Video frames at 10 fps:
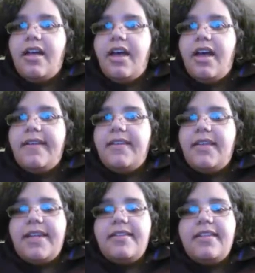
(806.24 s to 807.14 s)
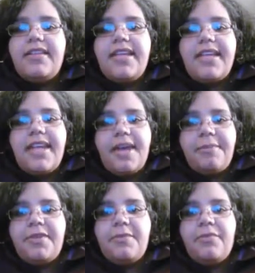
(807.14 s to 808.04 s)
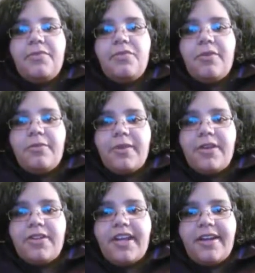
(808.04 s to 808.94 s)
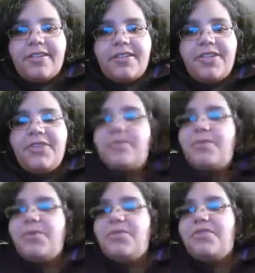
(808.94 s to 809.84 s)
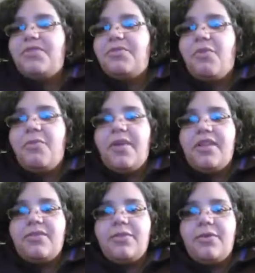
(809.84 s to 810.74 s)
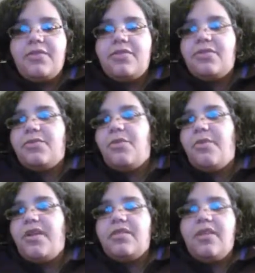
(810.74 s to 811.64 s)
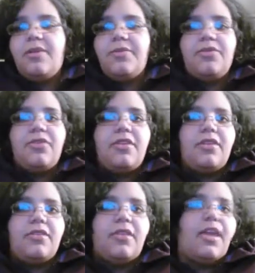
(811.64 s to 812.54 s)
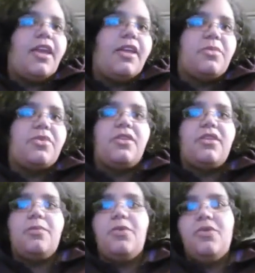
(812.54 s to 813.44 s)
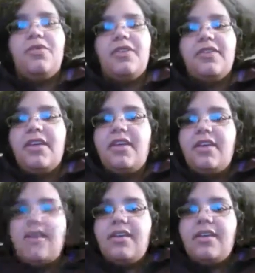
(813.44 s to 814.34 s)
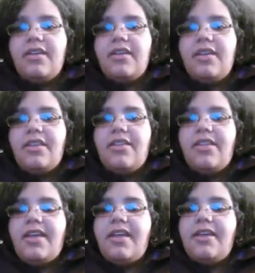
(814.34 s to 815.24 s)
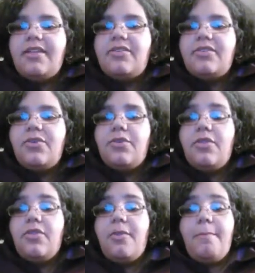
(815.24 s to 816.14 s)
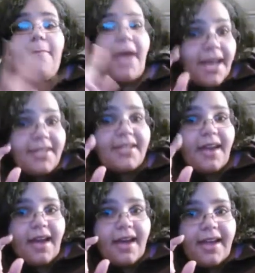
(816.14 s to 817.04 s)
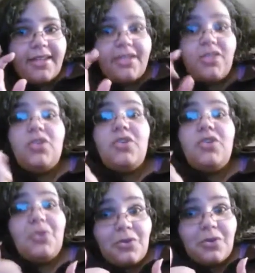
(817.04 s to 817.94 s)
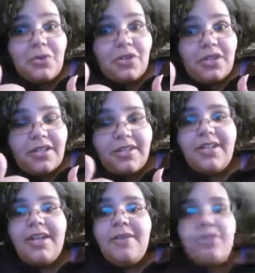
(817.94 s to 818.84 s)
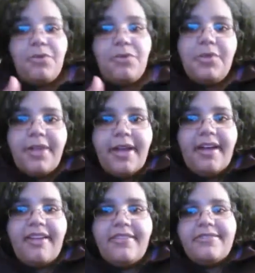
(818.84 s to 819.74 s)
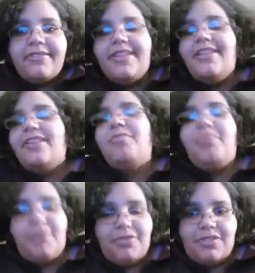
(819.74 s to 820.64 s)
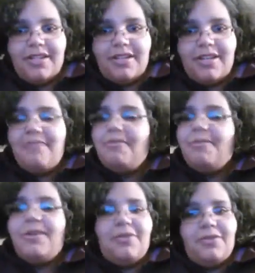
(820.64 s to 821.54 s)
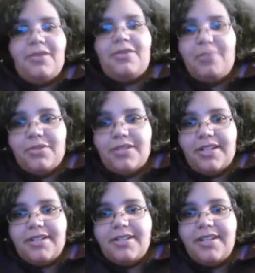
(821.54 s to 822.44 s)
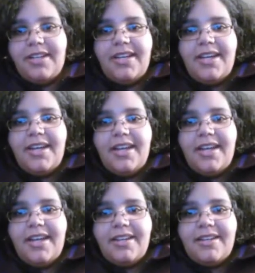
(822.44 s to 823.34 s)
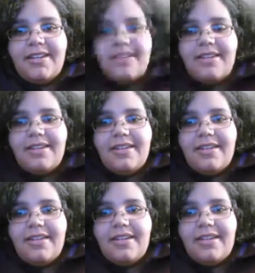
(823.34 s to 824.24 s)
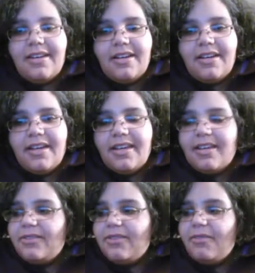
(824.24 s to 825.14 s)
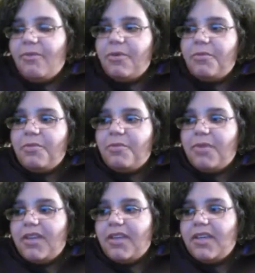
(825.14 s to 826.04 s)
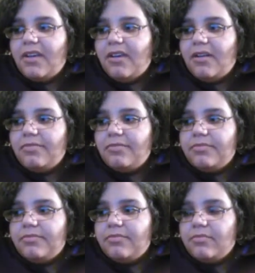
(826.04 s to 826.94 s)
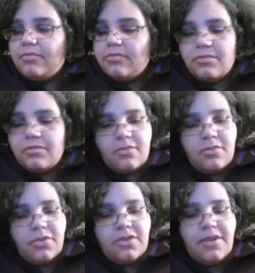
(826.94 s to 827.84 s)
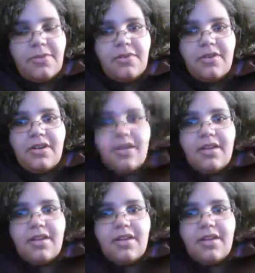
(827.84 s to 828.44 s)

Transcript: I like that they kept him a real character. Most of these romance stories, these romance novels, these games, these movies, they turn the bad guy good through love. And that's bullshit. Everybody knows that's bullshit. And I guess the word would be, what is that word?